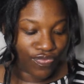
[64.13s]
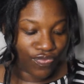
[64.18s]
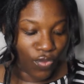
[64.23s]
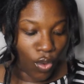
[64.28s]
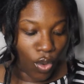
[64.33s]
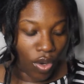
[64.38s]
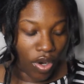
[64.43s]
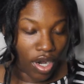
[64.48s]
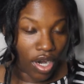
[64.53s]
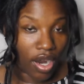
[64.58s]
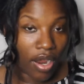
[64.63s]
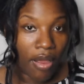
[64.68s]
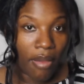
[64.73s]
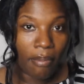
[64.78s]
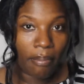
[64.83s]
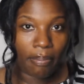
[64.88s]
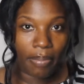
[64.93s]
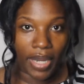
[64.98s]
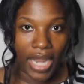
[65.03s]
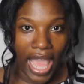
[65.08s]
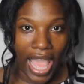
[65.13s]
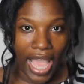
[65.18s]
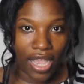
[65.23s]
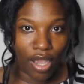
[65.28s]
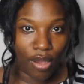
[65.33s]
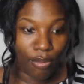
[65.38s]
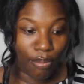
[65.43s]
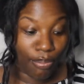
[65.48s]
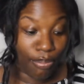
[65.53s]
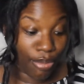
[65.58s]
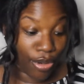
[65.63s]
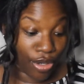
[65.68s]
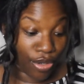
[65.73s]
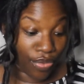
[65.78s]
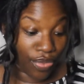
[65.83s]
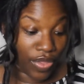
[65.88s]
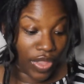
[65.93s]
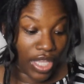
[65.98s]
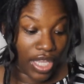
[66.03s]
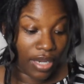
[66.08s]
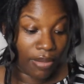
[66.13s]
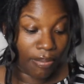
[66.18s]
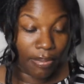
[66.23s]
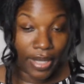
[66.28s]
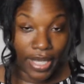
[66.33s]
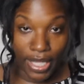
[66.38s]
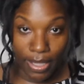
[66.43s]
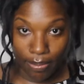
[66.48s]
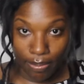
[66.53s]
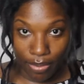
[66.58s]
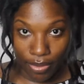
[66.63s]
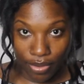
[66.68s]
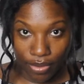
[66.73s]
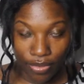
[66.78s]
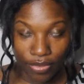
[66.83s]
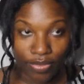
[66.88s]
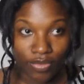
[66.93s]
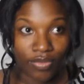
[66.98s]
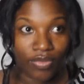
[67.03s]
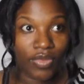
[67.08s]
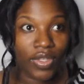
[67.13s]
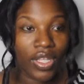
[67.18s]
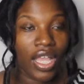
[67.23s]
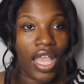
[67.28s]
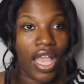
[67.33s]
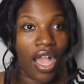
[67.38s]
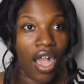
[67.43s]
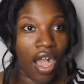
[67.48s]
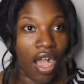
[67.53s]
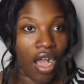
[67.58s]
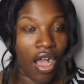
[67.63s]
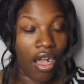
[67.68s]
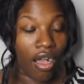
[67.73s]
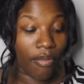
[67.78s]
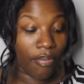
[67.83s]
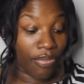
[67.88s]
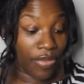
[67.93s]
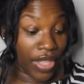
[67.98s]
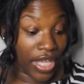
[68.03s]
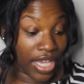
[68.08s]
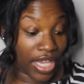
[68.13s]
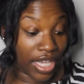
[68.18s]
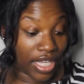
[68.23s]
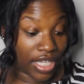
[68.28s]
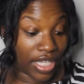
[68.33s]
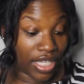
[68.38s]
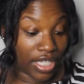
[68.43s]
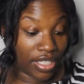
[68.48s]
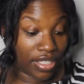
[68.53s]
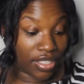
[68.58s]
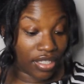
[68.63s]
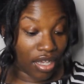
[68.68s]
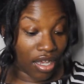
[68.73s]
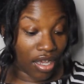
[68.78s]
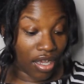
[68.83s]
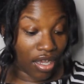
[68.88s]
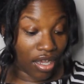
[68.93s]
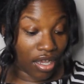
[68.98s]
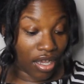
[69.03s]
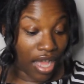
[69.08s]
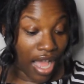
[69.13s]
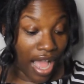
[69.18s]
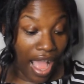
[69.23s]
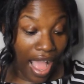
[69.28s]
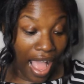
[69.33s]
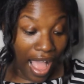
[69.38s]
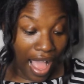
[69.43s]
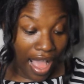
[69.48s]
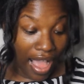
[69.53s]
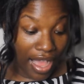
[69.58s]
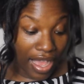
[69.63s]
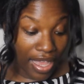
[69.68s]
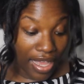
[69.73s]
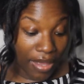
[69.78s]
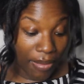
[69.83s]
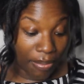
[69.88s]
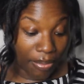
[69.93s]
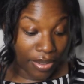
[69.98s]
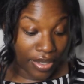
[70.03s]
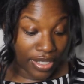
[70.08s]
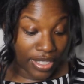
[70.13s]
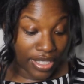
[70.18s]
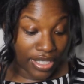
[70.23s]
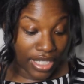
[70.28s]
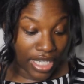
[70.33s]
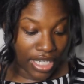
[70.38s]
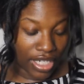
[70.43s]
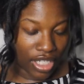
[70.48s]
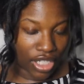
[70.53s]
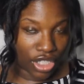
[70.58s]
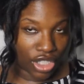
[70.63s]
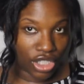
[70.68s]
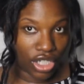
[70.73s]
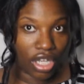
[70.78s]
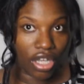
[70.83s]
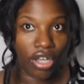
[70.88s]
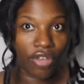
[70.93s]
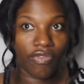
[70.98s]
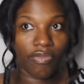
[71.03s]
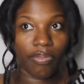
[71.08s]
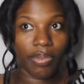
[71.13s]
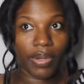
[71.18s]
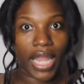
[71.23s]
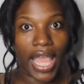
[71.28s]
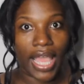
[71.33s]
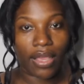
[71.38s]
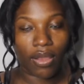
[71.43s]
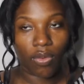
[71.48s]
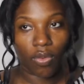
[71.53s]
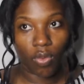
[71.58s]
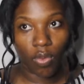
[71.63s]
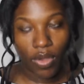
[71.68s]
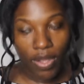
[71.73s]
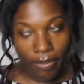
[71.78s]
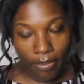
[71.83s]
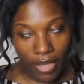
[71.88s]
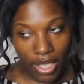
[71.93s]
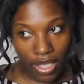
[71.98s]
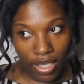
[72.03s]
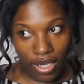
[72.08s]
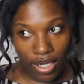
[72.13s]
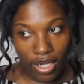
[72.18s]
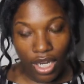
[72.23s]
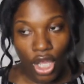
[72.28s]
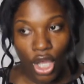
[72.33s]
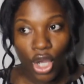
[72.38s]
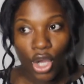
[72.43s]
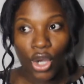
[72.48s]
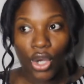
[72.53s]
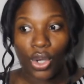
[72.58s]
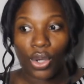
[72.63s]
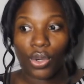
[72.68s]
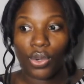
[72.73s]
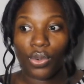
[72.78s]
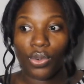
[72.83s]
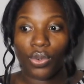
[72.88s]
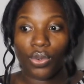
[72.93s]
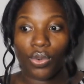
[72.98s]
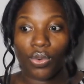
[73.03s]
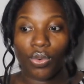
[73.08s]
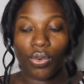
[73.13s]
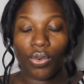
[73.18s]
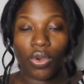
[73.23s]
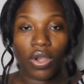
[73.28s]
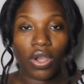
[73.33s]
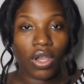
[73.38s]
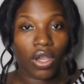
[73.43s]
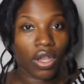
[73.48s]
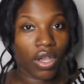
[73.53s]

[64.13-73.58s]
for Black birthing people. There is a high percentage of Black women who